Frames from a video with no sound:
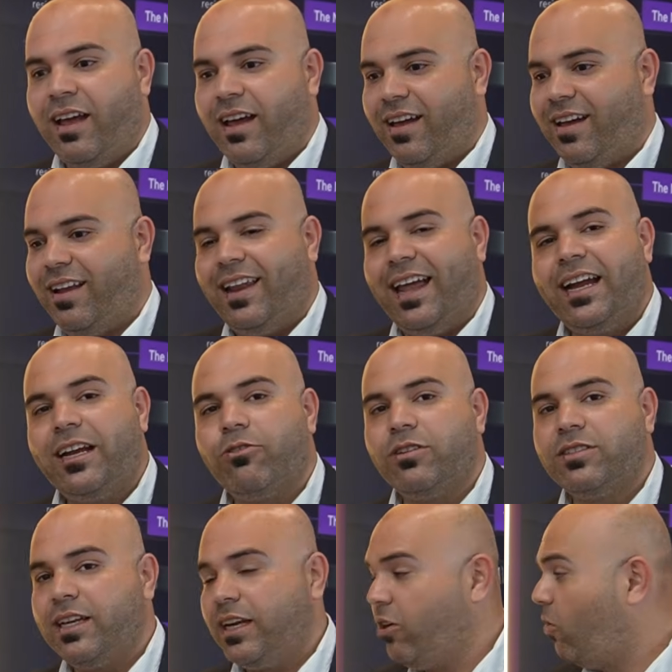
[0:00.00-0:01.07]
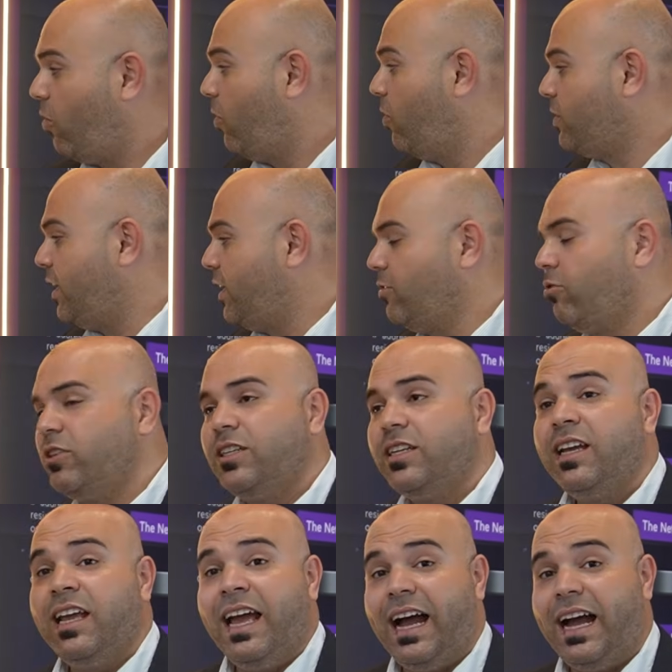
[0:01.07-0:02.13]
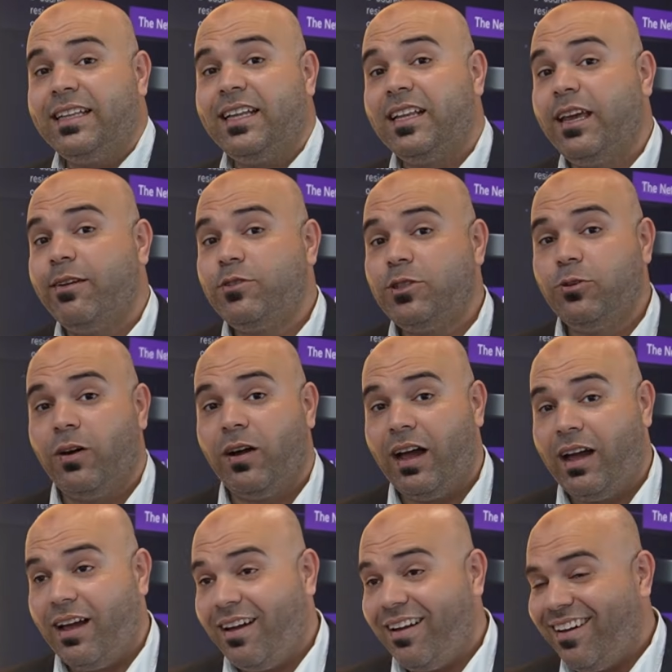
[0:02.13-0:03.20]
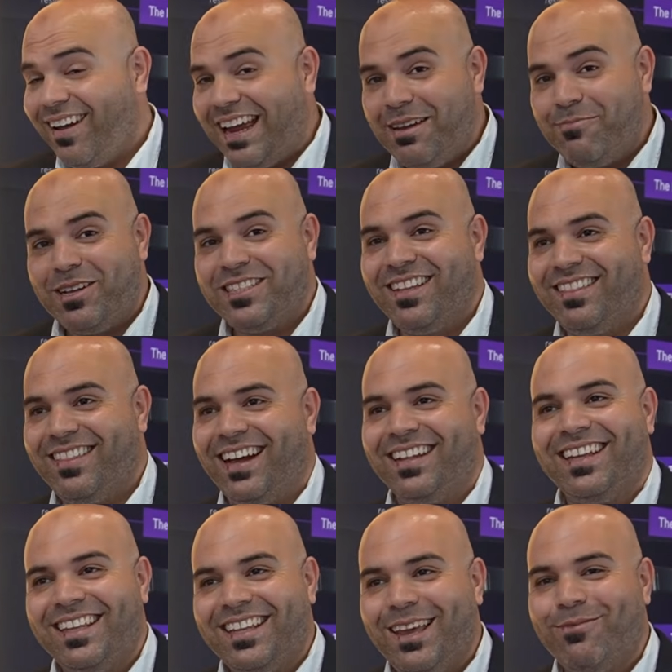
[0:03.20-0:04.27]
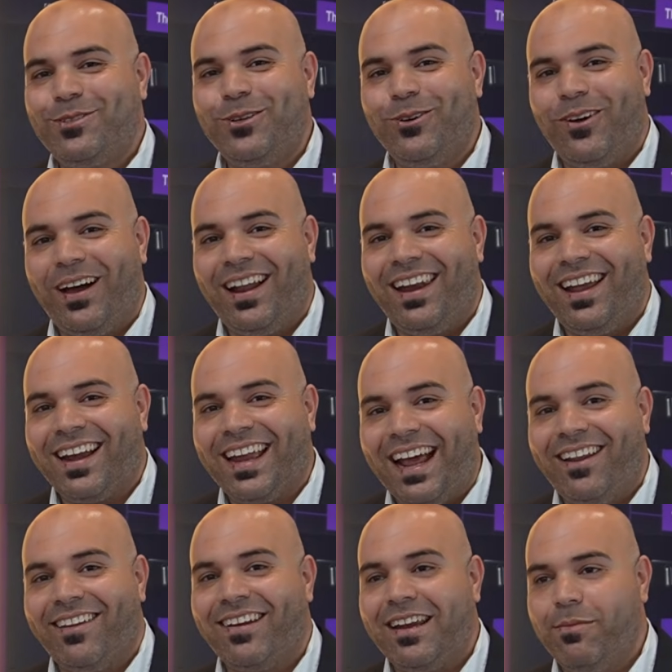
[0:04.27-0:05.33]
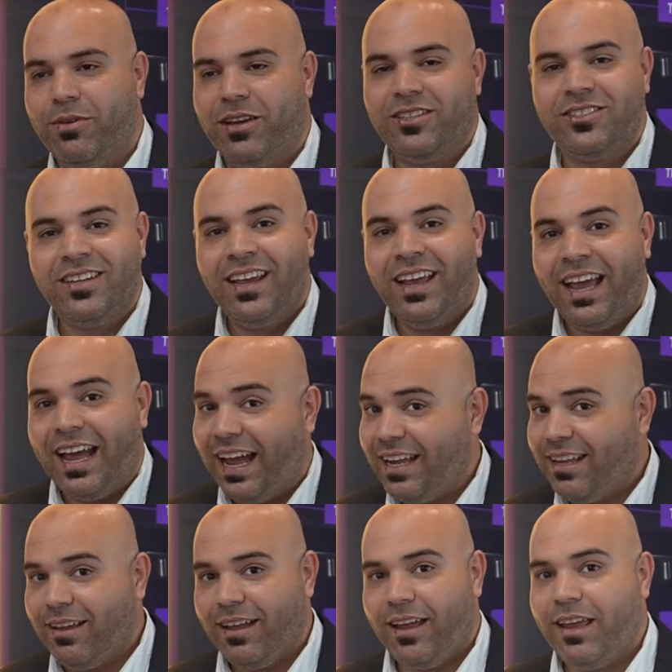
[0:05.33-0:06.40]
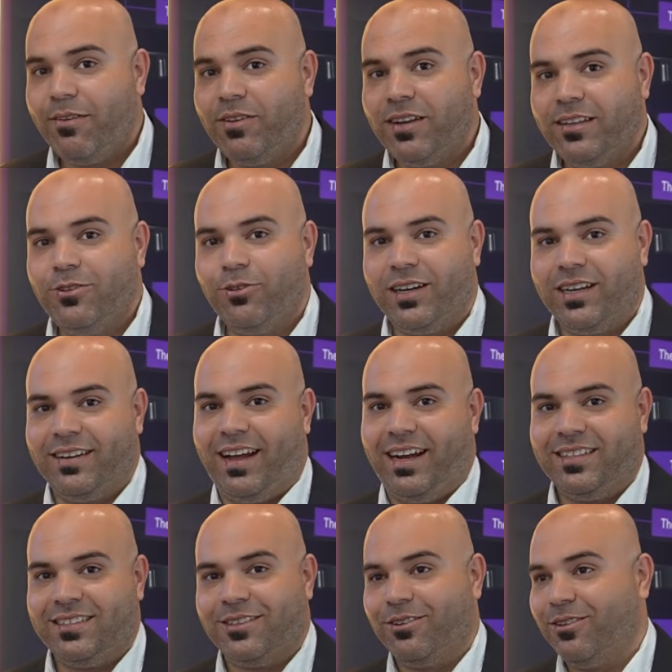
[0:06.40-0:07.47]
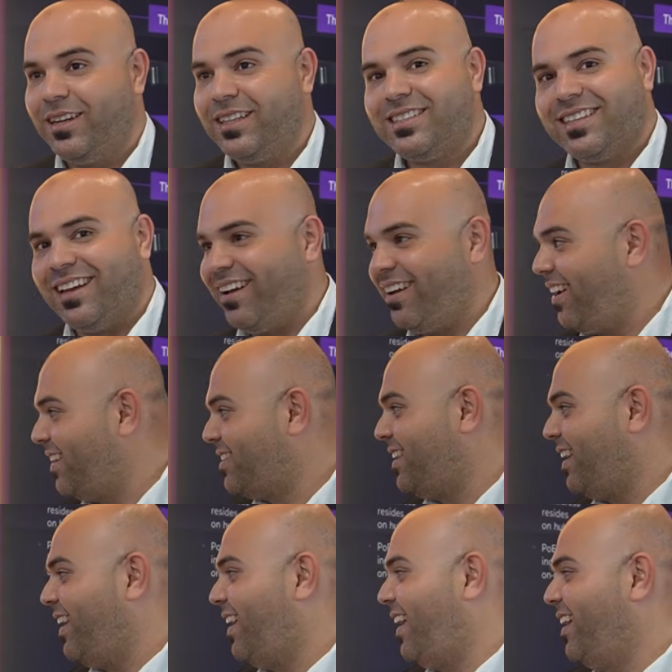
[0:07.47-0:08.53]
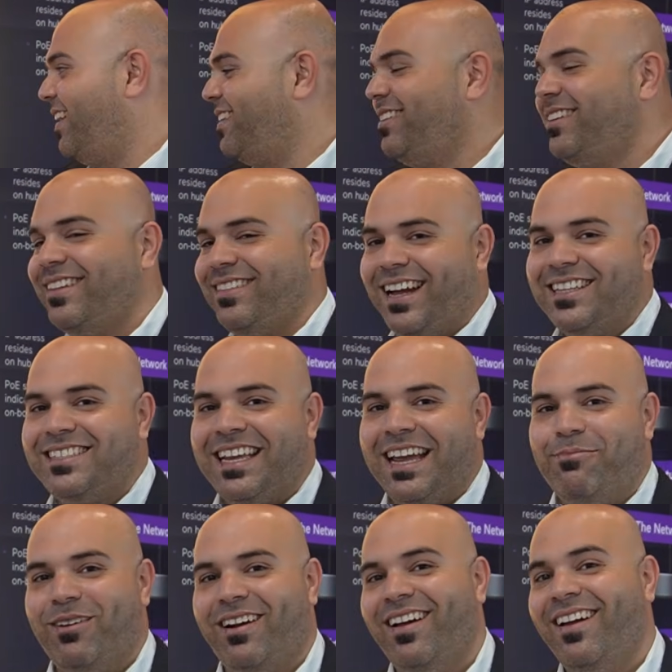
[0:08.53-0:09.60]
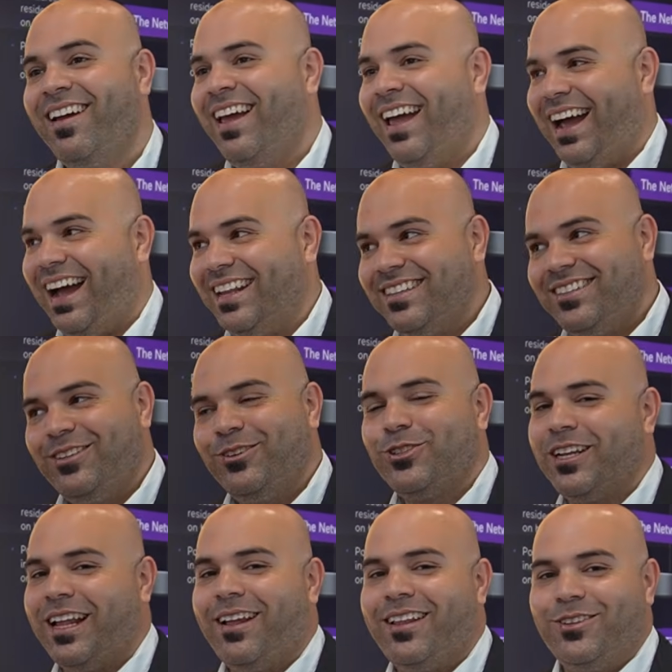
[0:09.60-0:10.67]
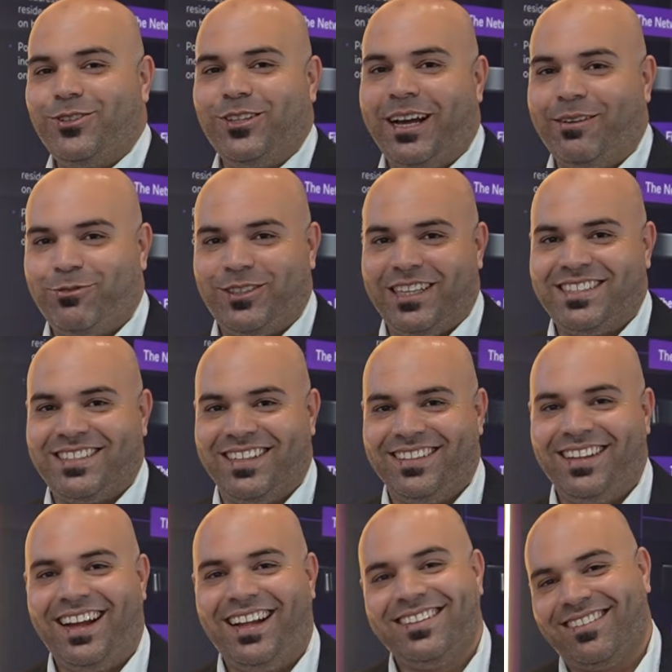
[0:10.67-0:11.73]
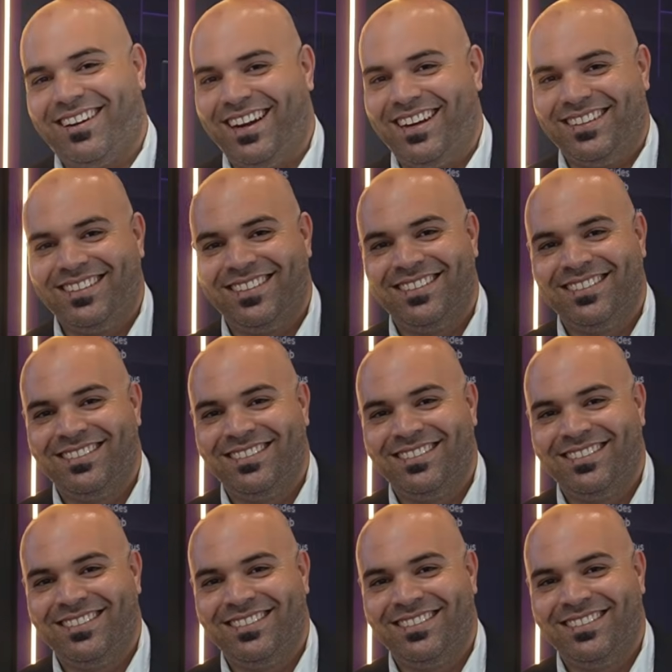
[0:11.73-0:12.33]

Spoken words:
line crossing, all technology, and it gives you, imagine that, it gives you a color image even during night. So it's a nice camera, and you should have to test it and try it.